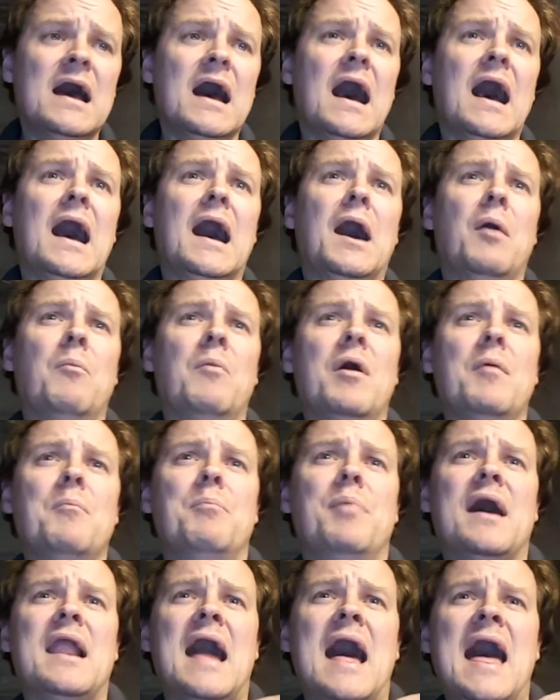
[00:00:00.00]

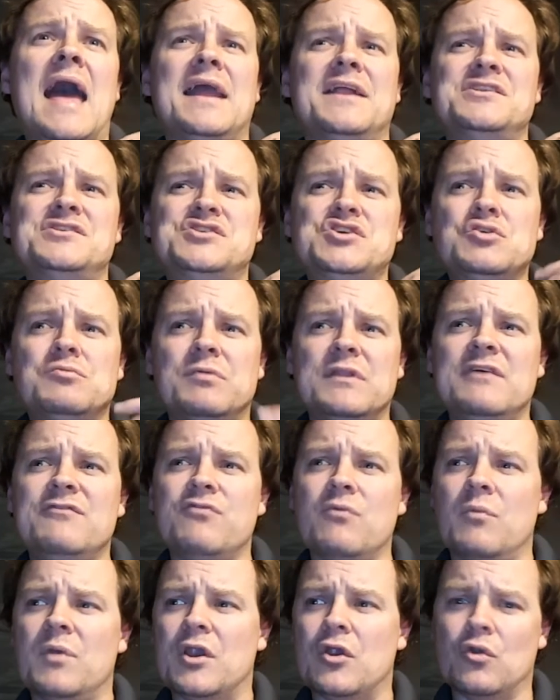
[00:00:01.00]
But I do believe
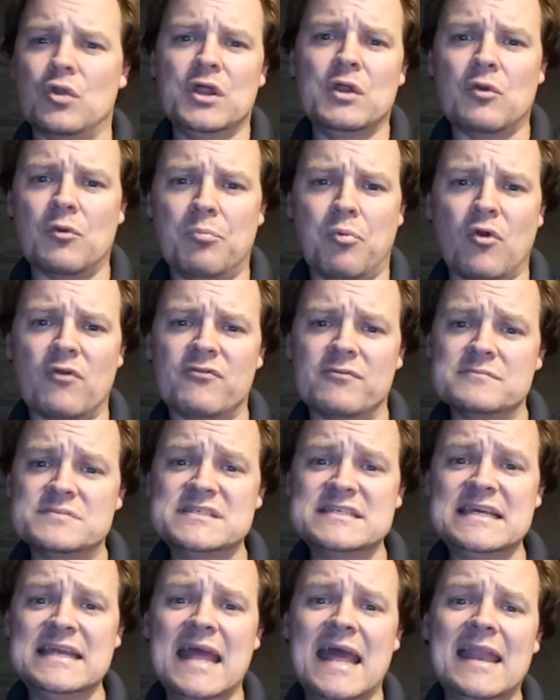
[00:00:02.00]
from an earlier report from
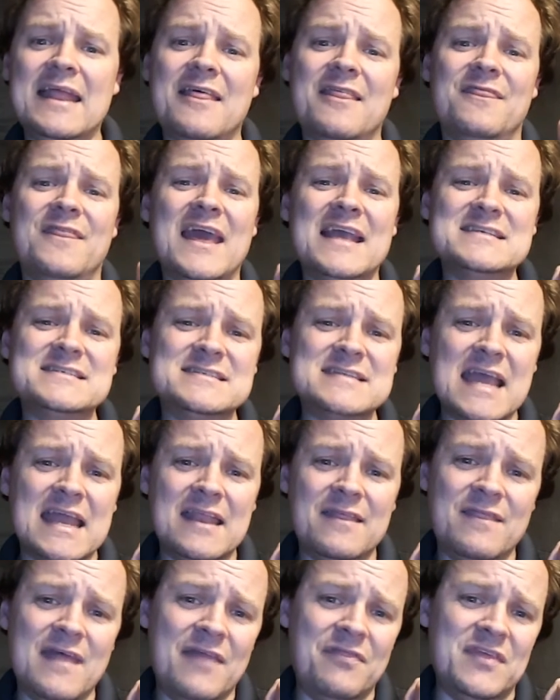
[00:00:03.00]
CNET, they
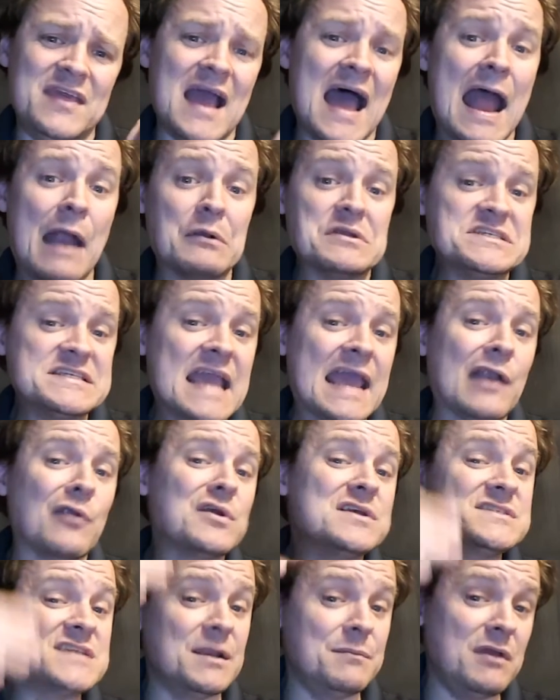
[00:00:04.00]
stated that the iris scanner
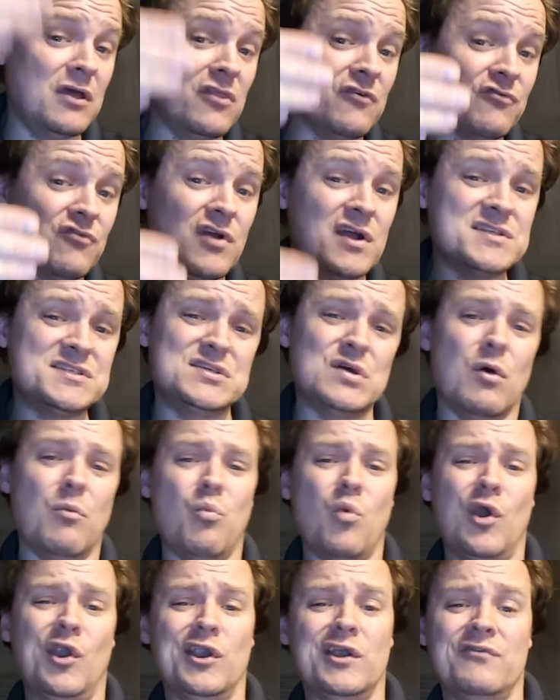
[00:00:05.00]
is going to be on the front. So I'm
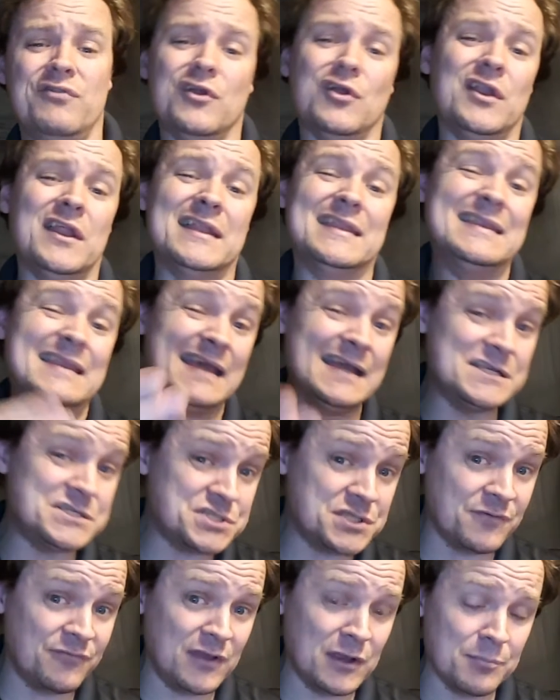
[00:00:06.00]
wondering if they're going to
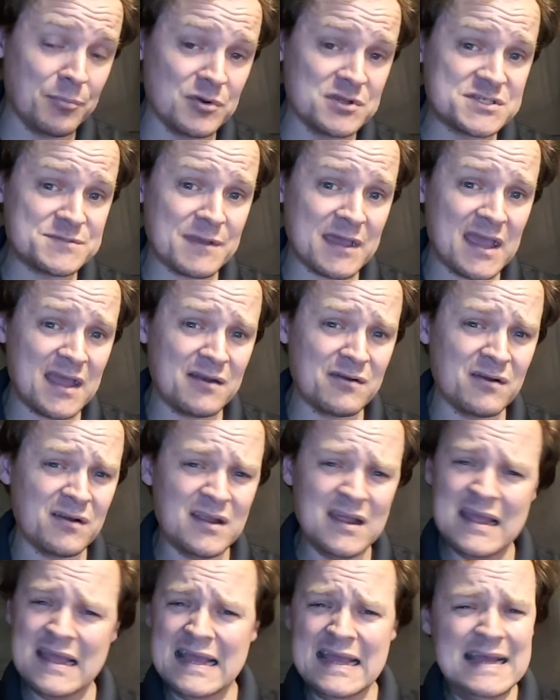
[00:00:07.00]
ditch the fingerprint scanner.
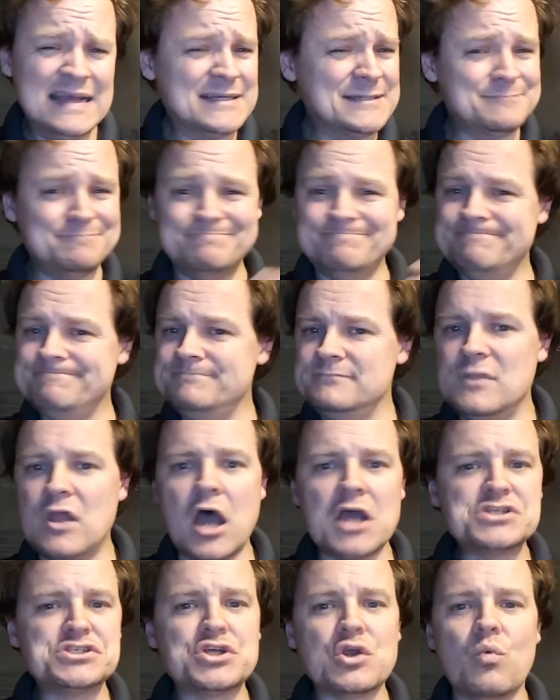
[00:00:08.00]

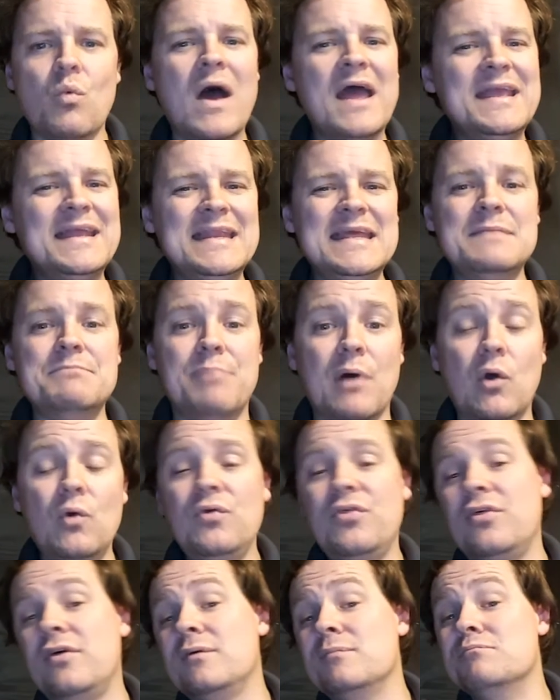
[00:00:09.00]
Not sure why you need
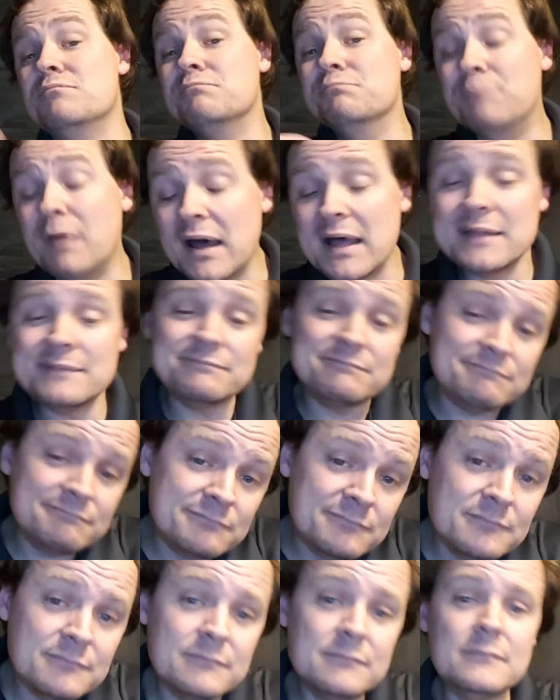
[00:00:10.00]
both, but
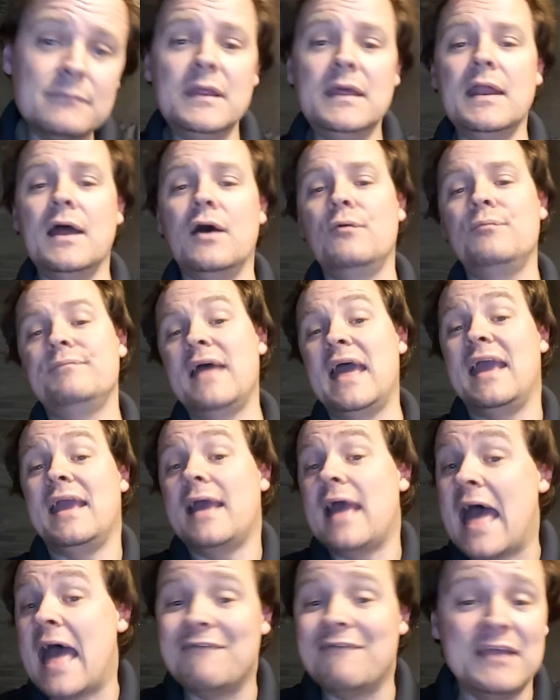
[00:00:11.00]
you know,
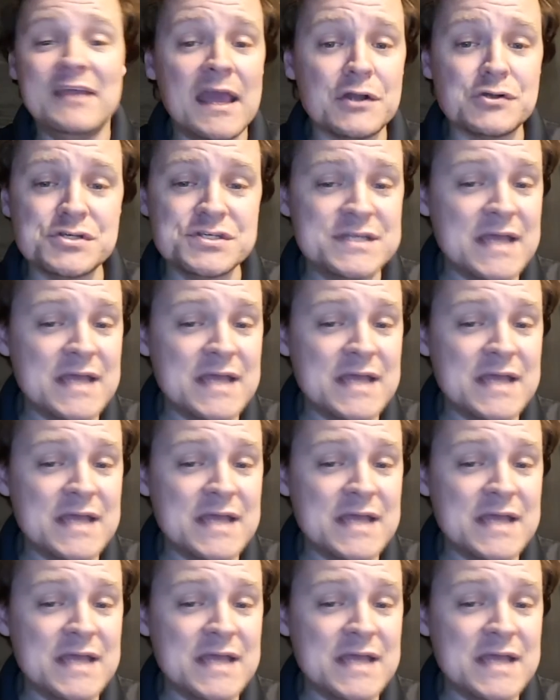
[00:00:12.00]
hey, having extra